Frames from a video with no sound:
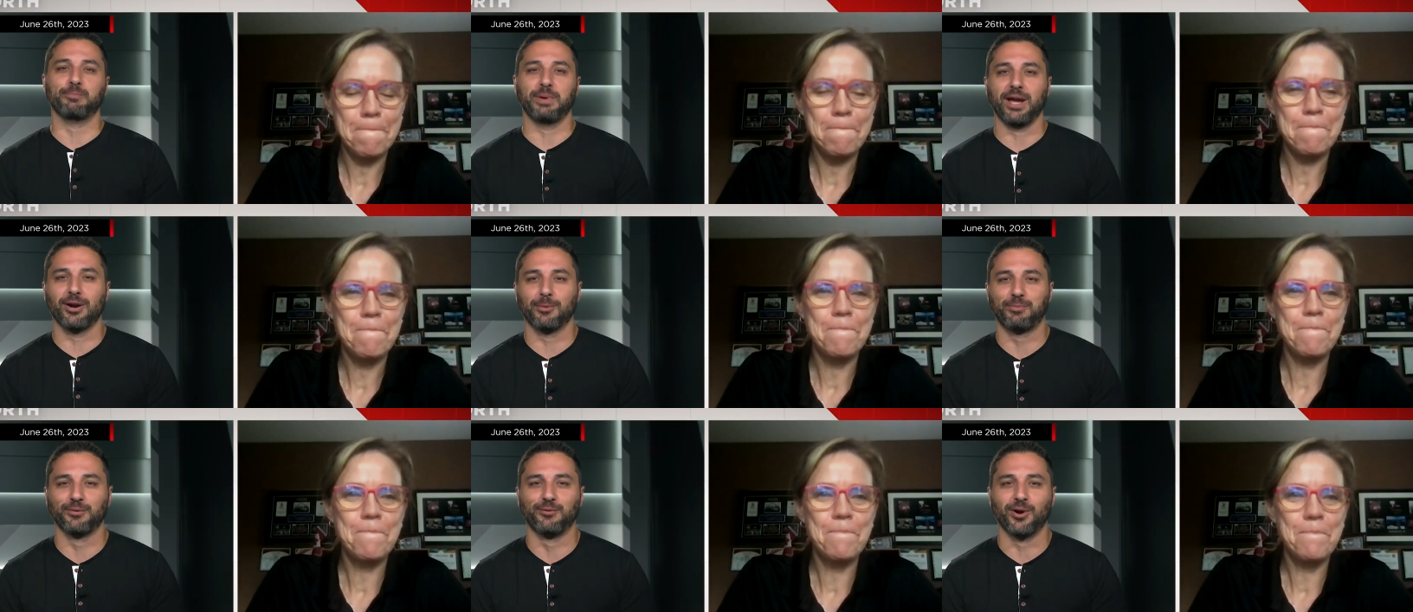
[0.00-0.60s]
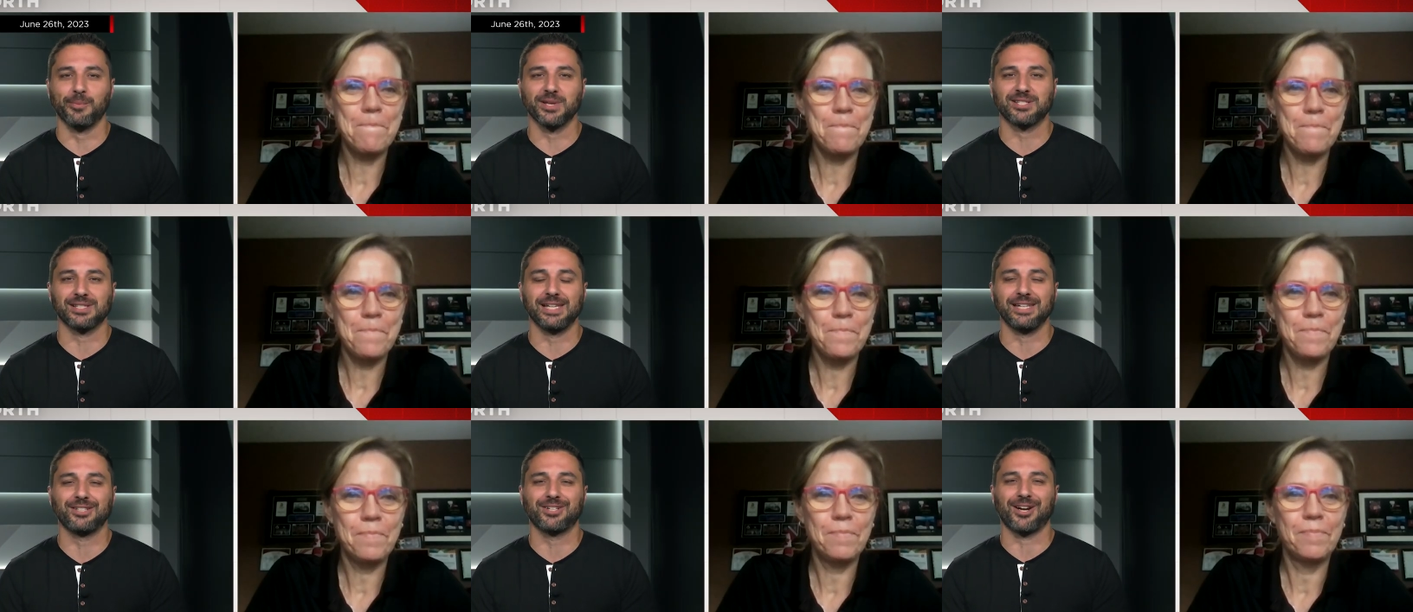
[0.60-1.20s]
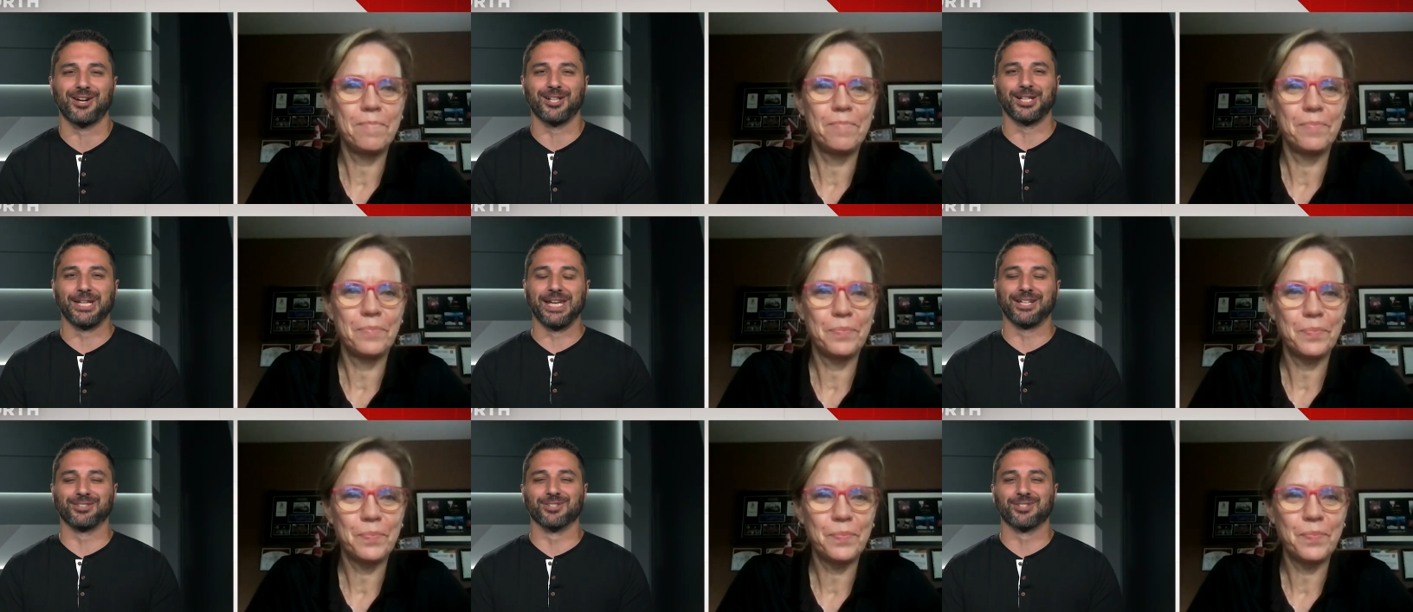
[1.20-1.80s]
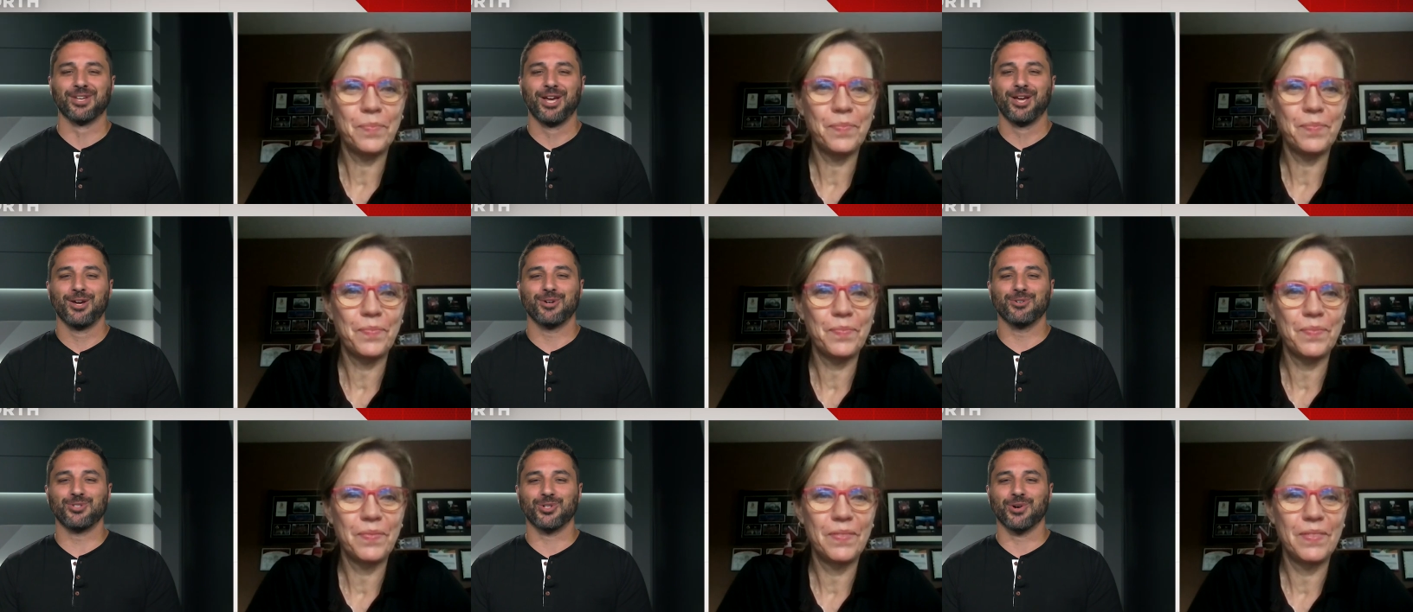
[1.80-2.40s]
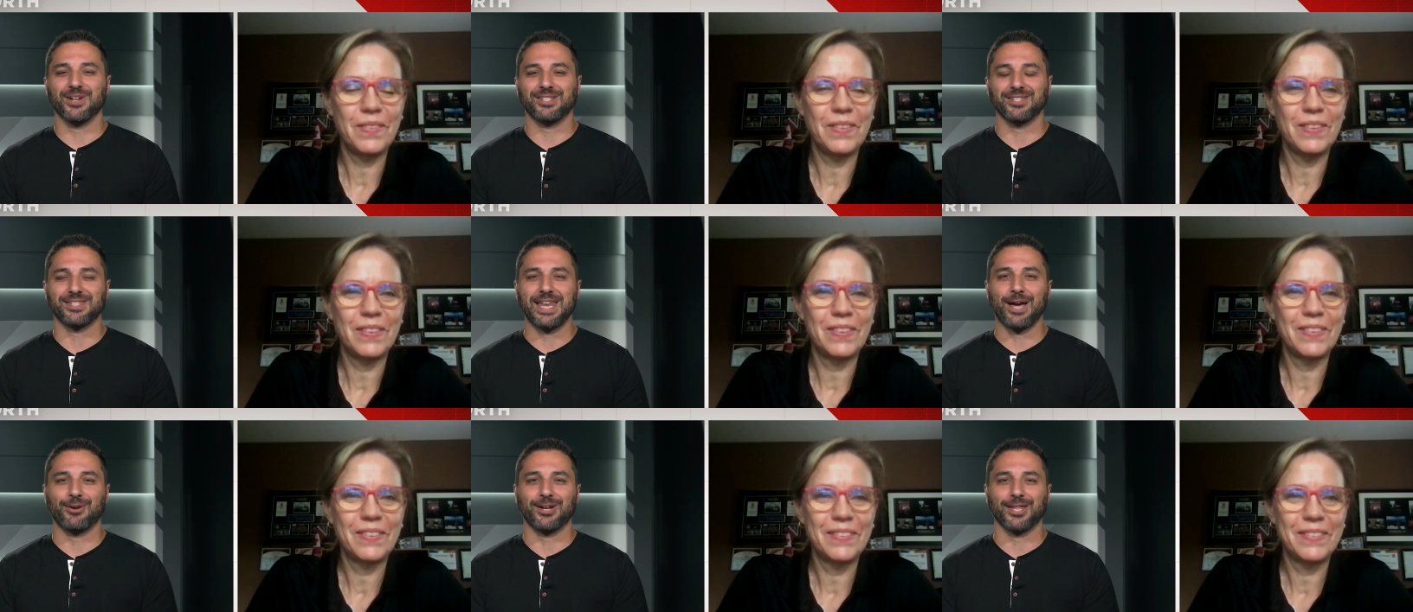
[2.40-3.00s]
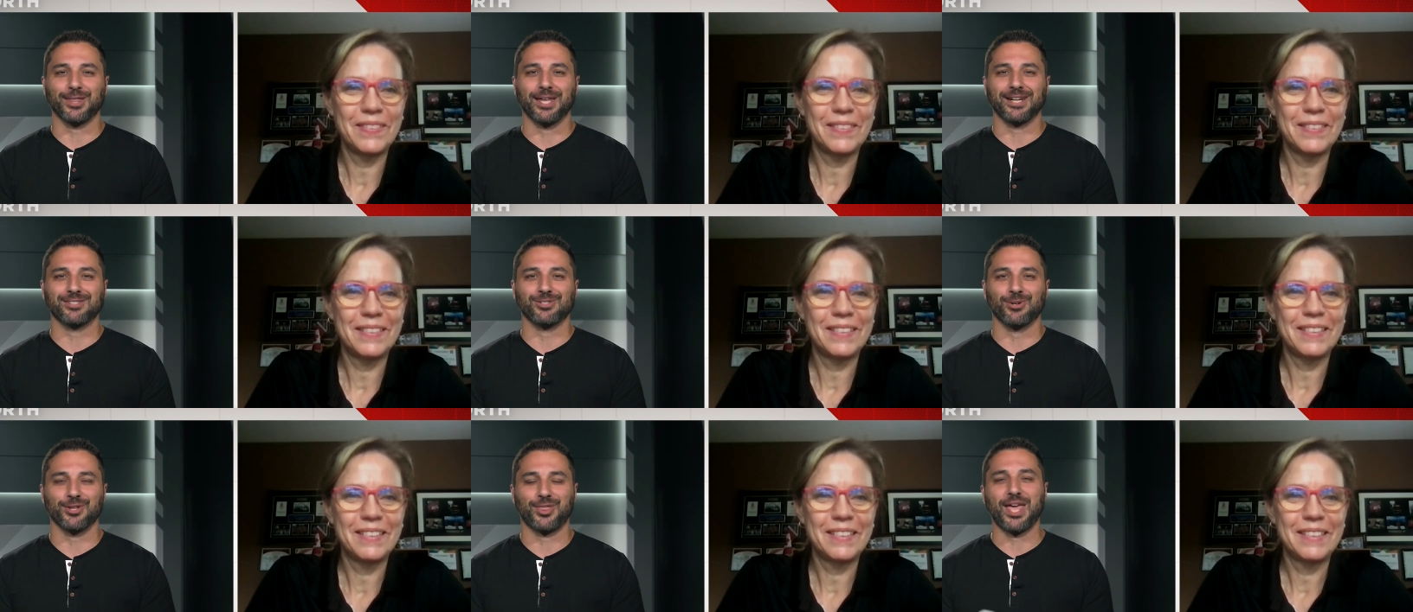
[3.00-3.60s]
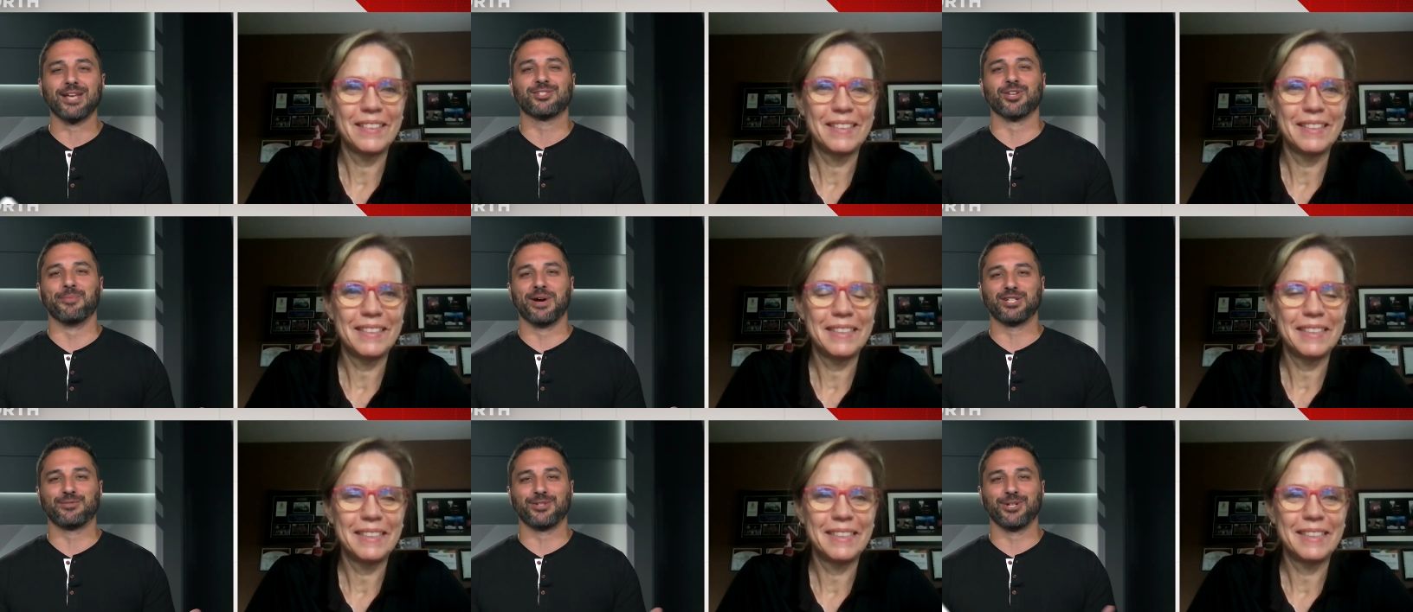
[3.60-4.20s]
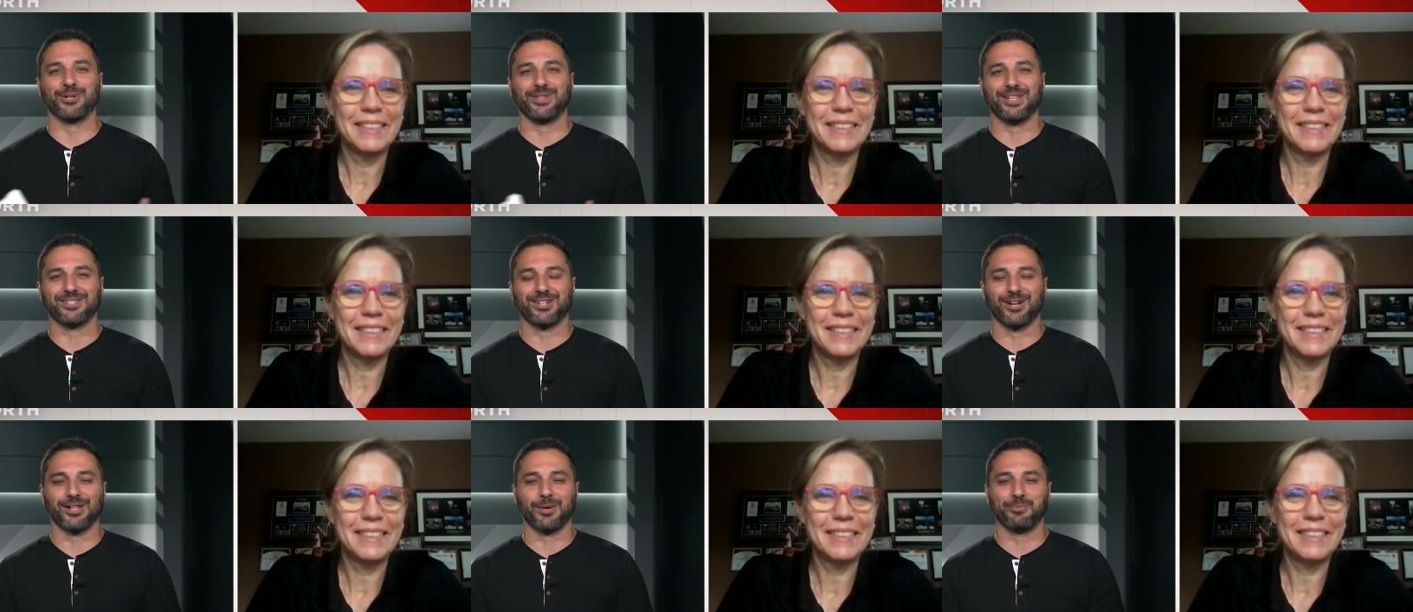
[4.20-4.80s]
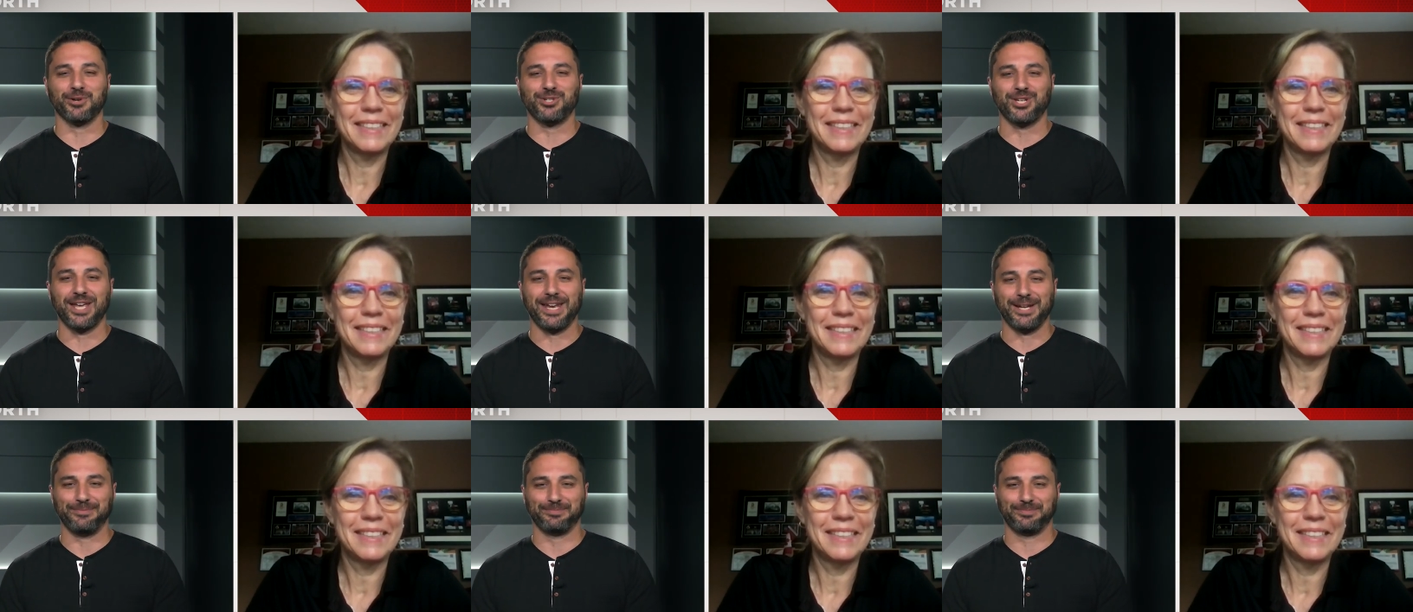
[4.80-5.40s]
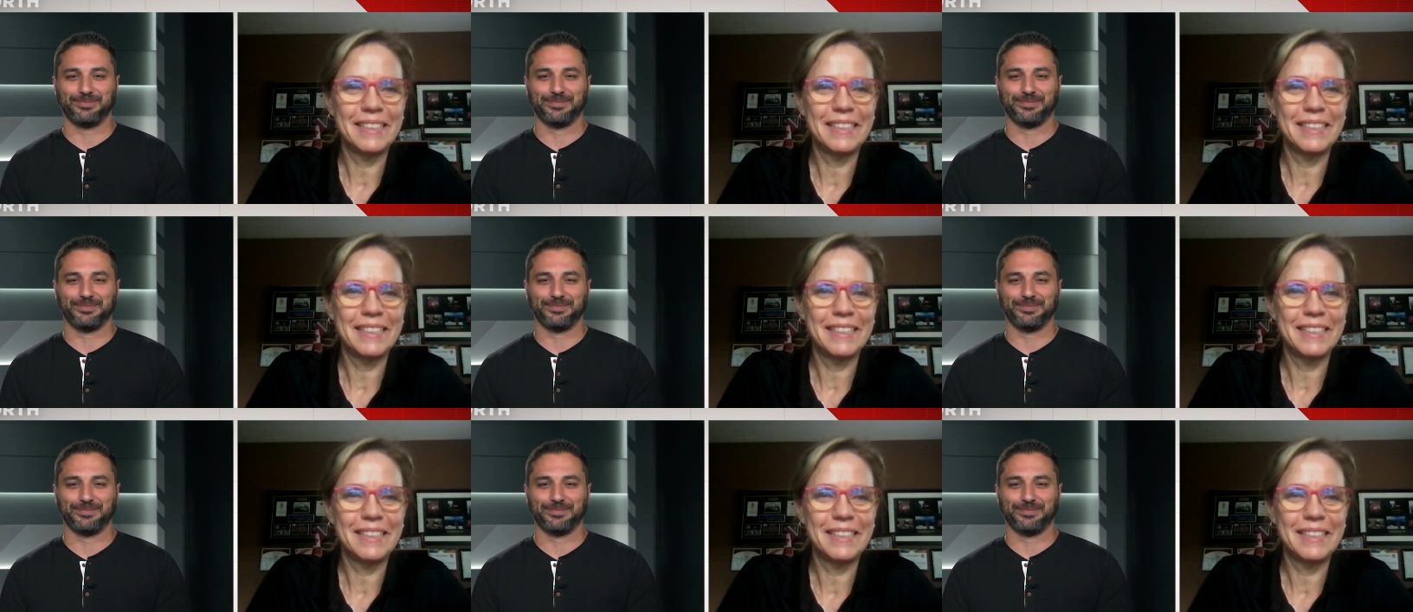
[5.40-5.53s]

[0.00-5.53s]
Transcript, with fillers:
Speaker 1: para performance lead Carla Nicholls, who joins us now on Athletics North. Thanks so much for doing this, Carla. I appreciate it.